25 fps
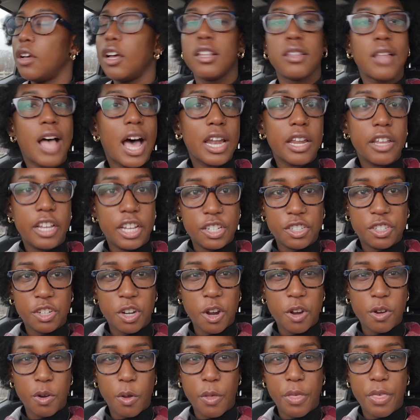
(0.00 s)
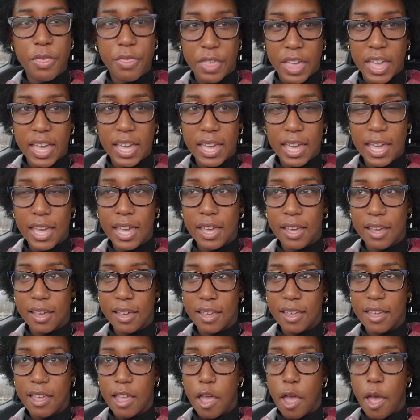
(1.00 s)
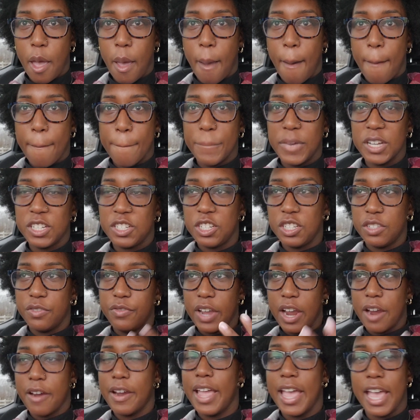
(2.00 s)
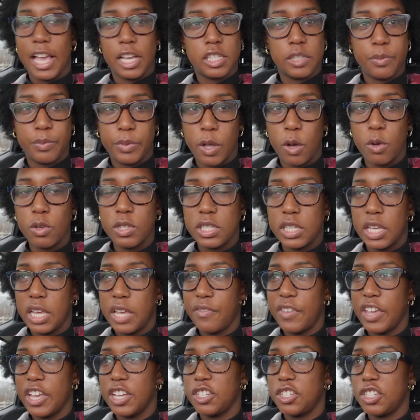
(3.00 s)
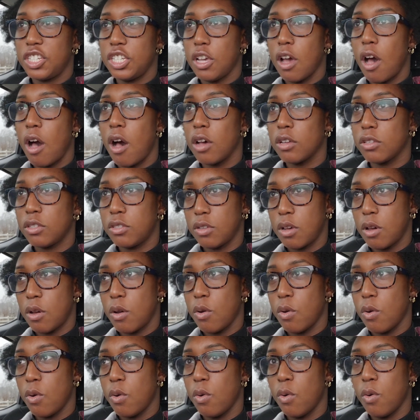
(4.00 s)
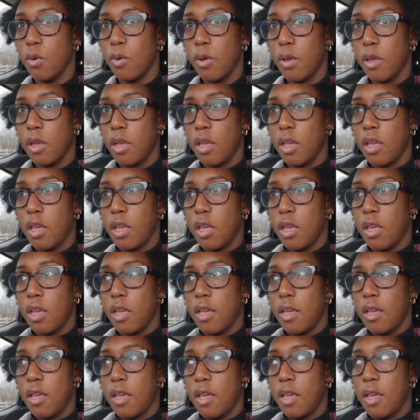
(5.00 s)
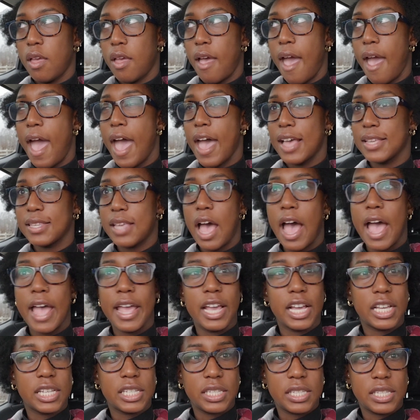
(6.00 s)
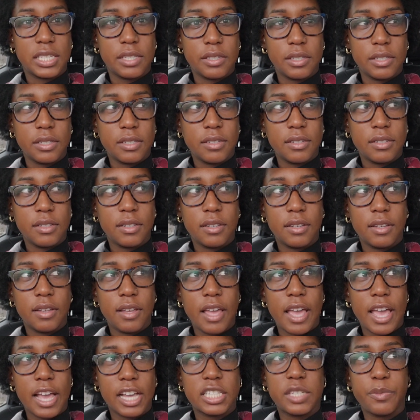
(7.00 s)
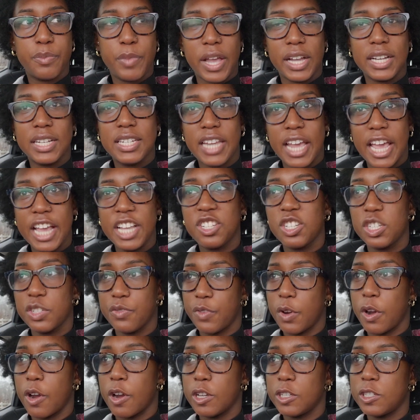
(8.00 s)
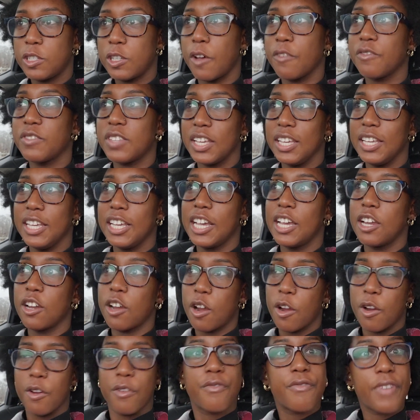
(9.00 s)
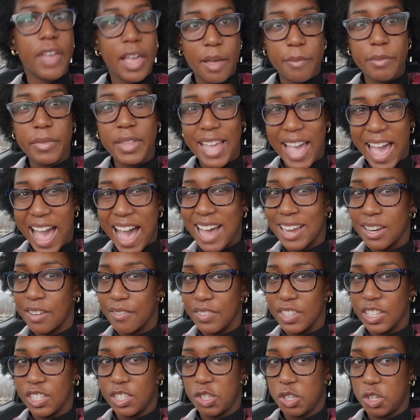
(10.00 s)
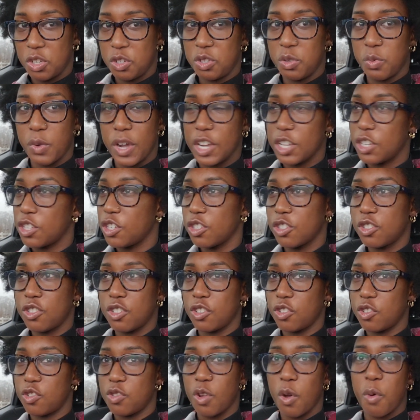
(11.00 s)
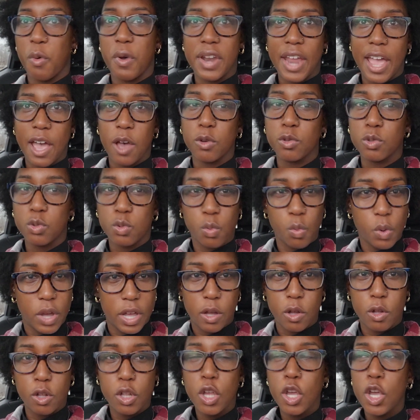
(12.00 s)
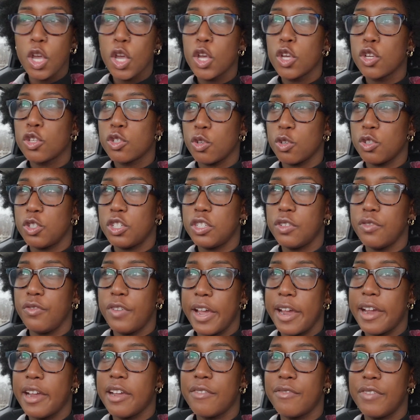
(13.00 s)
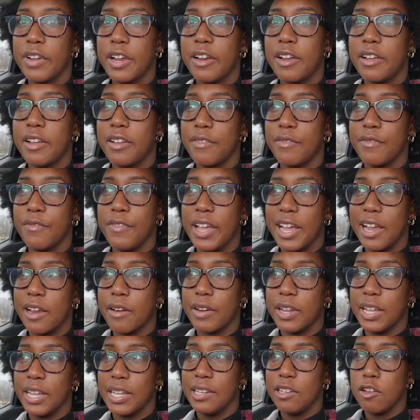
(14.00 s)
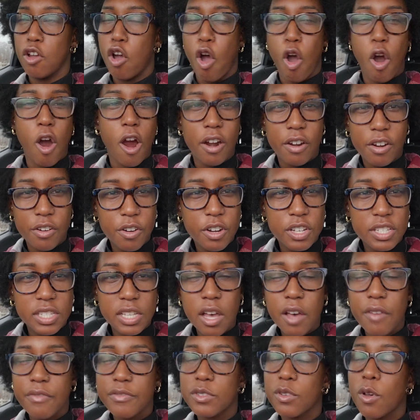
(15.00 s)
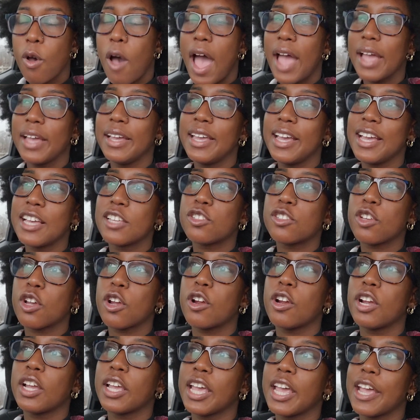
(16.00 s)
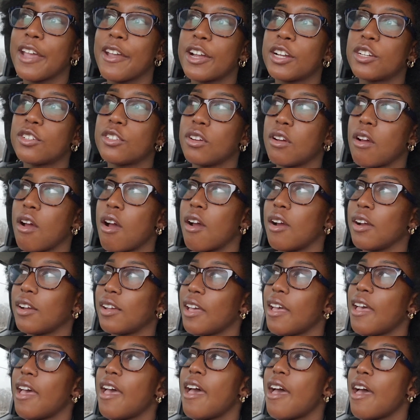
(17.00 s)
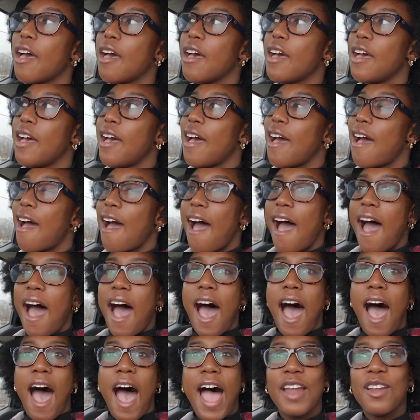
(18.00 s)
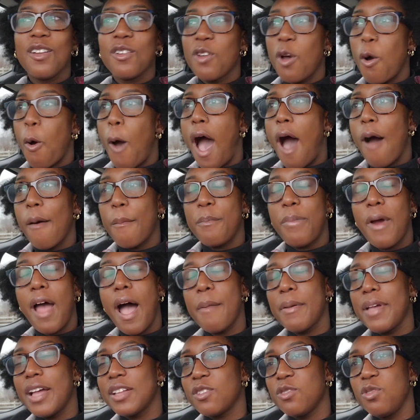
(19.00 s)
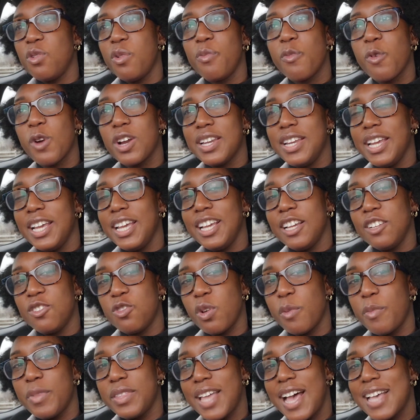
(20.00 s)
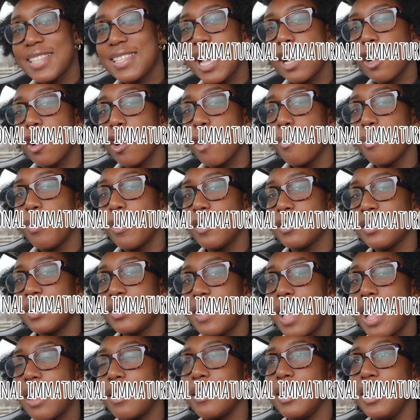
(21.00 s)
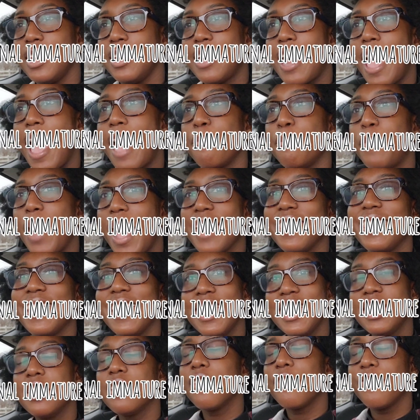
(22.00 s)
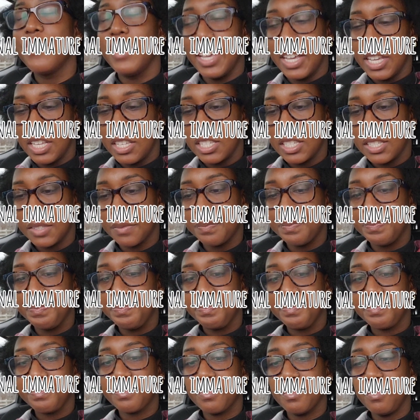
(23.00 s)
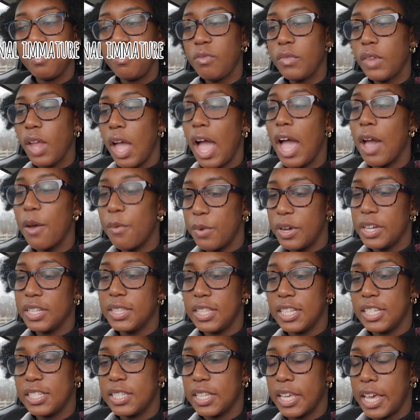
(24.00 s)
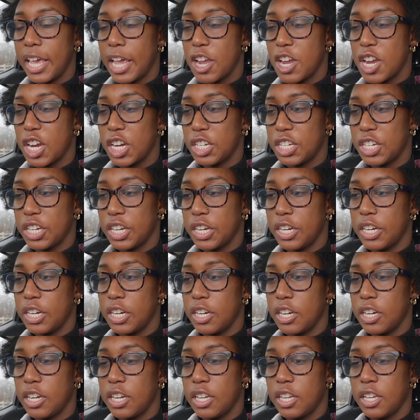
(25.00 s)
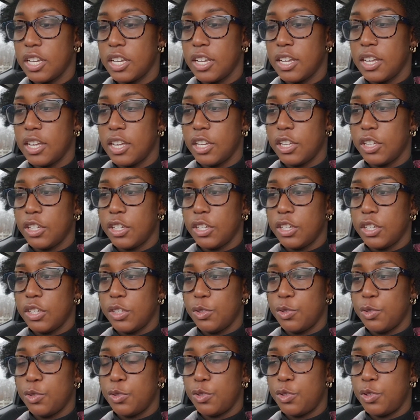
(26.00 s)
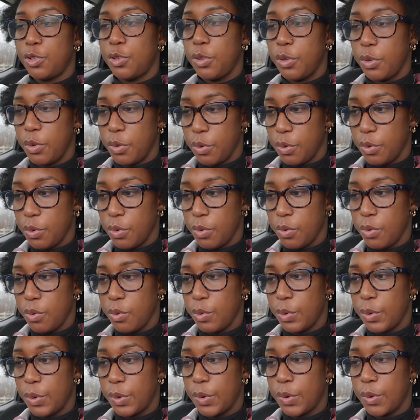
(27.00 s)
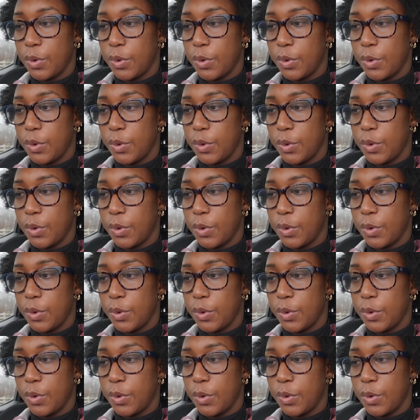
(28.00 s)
a lot of internal thinking but she's very explosive and she also has high ex- expectations for herself to get her family out of this situation since no one else will so she's very very very hard on herself so i guess her character arc i don't know i'll probably have to do more digging into it but that's like her personality and at, by the end of this I want this character to